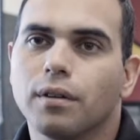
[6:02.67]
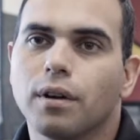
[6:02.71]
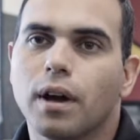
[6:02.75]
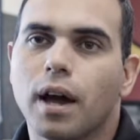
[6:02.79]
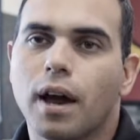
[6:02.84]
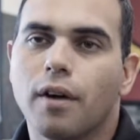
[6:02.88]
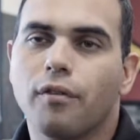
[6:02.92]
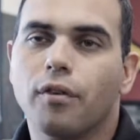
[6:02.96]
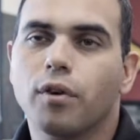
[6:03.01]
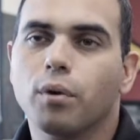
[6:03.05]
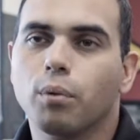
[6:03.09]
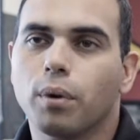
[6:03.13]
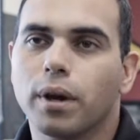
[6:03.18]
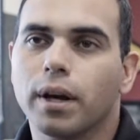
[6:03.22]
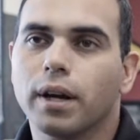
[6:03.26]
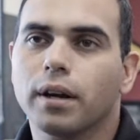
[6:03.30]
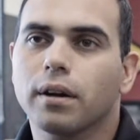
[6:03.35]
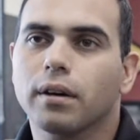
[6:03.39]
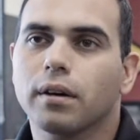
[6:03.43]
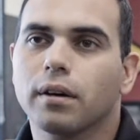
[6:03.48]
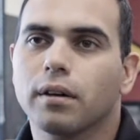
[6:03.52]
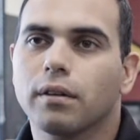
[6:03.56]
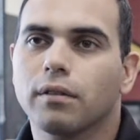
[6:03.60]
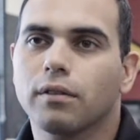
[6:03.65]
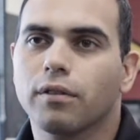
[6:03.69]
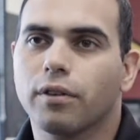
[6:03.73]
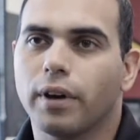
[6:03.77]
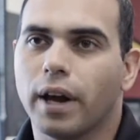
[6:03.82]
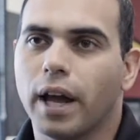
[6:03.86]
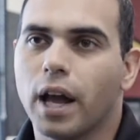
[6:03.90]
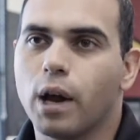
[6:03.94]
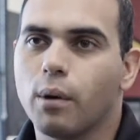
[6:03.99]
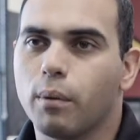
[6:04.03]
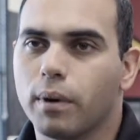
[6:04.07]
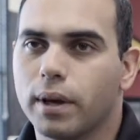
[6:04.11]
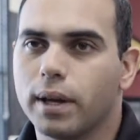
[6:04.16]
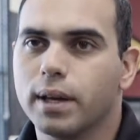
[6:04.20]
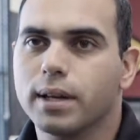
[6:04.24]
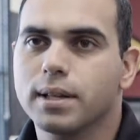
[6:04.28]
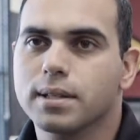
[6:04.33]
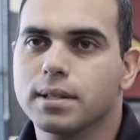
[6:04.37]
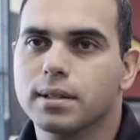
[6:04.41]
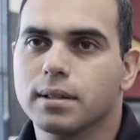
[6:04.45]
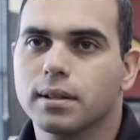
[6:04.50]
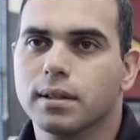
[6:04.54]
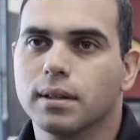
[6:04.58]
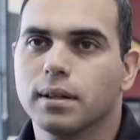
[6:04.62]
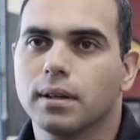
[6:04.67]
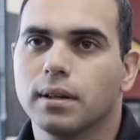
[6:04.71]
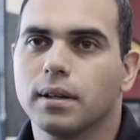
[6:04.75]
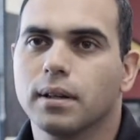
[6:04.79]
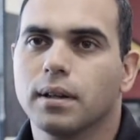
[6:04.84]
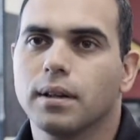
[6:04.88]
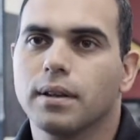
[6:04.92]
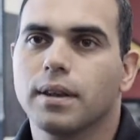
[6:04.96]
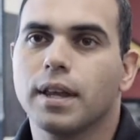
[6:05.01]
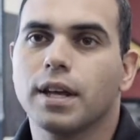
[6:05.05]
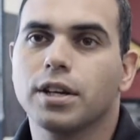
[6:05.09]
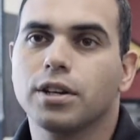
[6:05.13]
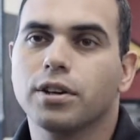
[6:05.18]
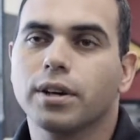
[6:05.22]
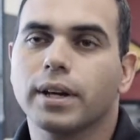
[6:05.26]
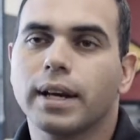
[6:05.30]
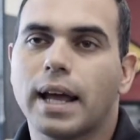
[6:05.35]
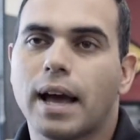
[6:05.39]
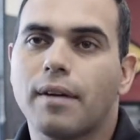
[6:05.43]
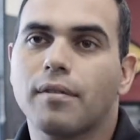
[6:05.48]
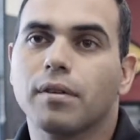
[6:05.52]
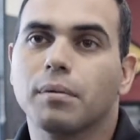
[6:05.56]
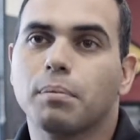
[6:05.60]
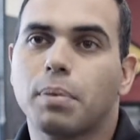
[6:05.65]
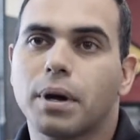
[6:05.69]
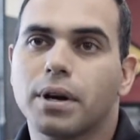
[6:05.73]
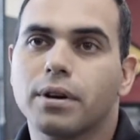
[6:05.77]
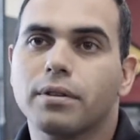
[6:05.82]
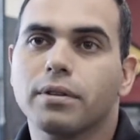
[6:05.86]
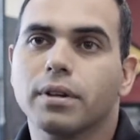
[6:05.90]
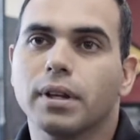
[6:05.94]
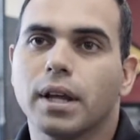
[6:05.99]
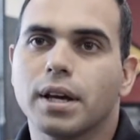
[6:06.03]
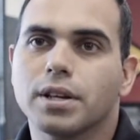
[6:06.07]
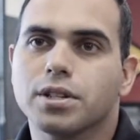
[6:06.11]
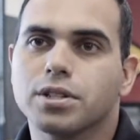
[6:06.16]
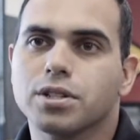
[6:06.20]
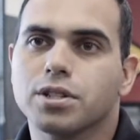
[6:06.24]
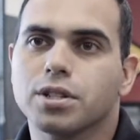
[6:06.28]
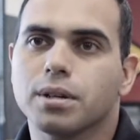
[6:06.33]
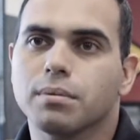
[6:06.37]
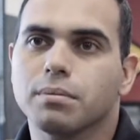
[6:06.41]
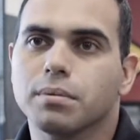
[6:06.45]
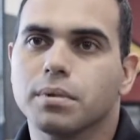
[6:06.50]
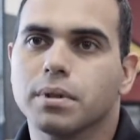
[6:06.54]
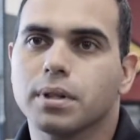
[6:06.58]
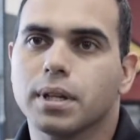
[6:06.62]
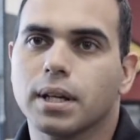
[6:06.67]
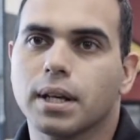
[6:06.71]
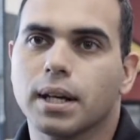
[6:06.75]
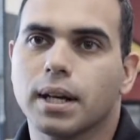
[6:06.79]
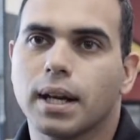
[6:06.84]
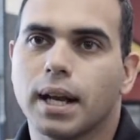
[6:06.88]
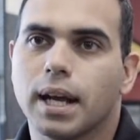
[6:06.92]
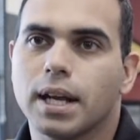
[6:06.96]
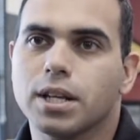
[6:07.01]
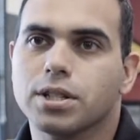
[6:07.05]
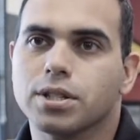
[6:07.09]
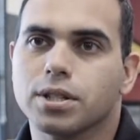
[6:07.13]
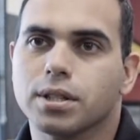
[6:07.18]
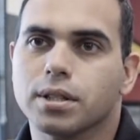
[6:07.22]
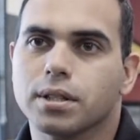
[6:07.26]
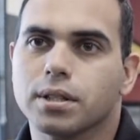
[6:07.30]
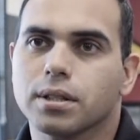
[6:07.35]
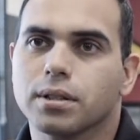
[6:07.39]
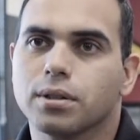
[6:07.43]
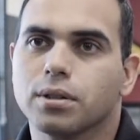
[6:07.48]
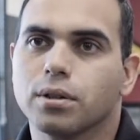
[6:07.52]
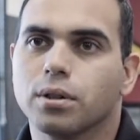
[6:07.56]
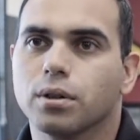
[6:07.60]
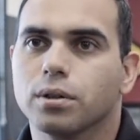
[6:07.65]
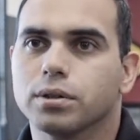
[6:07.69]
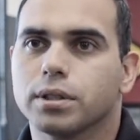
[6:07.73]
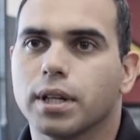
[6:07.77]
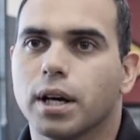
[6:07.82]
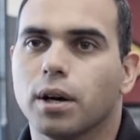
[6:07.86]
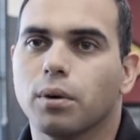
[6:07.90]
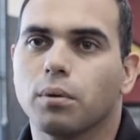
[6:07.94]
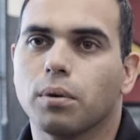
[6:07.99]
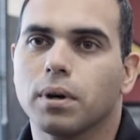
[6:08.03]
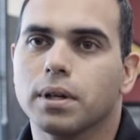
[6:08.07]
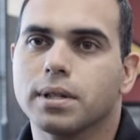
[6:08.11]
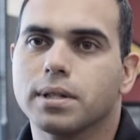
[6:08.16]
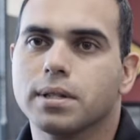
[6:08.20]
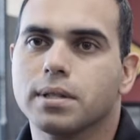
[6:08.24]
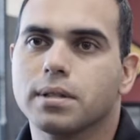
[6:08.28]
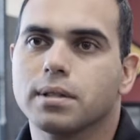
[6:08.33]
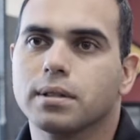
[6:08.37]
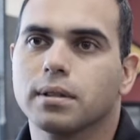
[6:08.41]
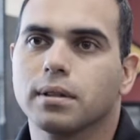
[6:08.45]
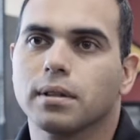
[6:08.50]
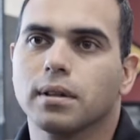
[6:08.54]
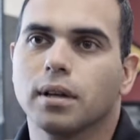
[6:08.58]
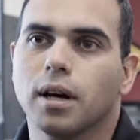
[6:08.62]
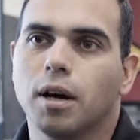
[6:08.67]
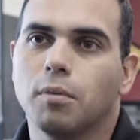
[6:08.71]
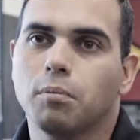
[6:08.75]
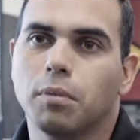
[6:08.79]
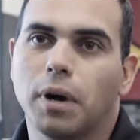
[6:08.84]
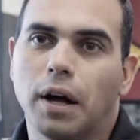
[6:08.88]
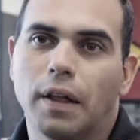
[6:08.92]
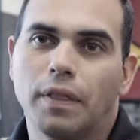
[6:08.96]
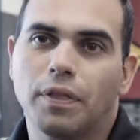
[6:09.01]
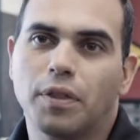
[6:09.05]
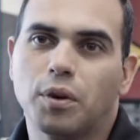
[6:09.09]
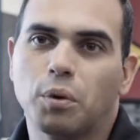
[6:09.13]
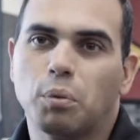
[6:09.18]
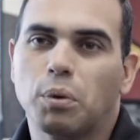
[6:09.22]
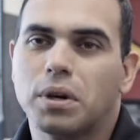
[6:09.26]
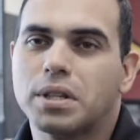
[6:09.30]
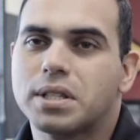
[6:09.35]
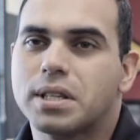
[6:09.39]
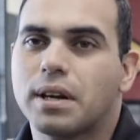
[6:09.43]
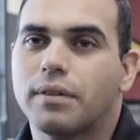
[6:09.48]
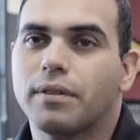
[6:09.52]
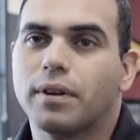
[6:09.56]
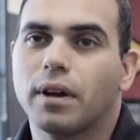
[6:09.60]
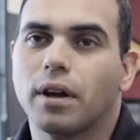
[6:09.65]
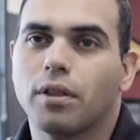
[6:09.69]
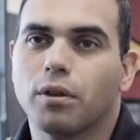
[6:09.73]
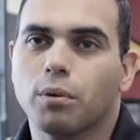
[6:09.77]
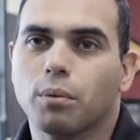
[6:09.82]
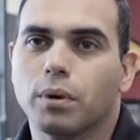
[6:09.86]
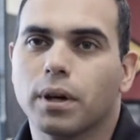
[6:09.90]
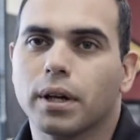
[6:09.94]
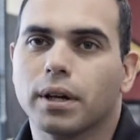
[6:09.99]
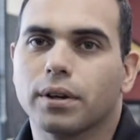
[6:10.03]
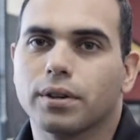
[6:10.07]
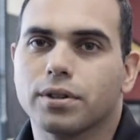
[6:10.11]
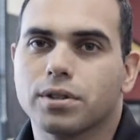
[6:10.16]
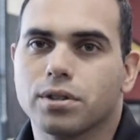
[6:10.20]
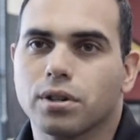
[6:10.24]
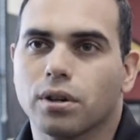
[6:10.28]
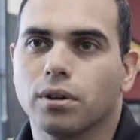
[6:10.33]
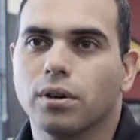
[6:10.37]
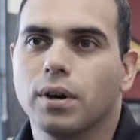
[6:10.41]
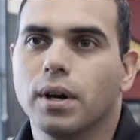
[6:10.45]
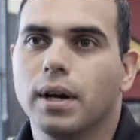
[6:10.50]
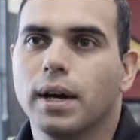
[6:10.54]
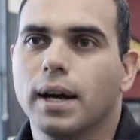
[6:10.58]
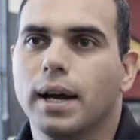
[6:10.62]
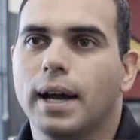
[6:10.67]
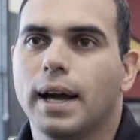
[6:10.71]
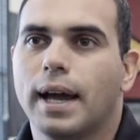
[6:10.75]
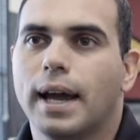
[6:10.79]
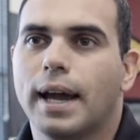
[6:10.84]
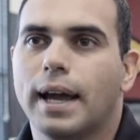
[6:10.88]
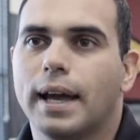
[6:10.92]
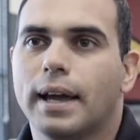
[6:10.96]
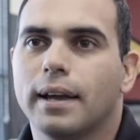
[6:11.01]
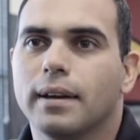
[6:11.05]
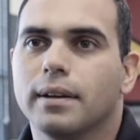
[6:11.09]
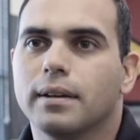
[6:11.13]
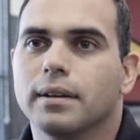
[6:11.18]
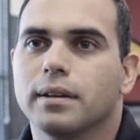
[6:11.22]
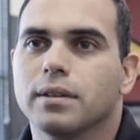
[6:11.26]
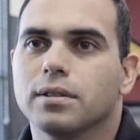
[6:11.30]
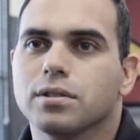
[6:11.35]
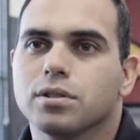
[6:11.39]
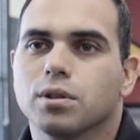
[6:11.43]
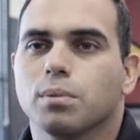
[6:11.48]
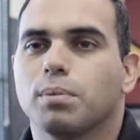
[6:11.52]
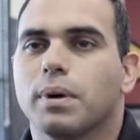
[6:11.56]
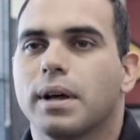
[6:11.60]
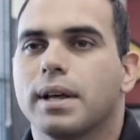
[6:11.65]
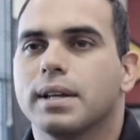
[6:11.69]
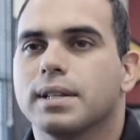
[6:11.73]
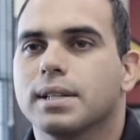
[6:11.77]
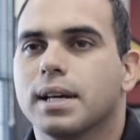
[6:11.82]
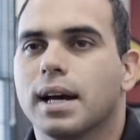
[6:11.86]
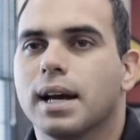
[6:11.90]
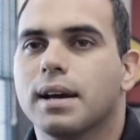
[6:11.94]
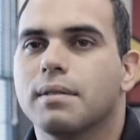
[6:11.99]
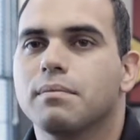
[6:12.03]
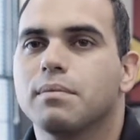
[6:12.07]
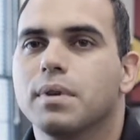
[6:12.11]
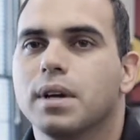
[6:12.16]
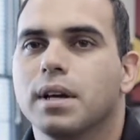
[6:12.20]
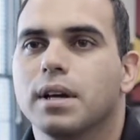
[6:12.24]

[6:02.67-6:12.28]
every week for 8 weeks, then you're going to have a better relationship than an agent who goes out once a month or once every other week or so. And so by the time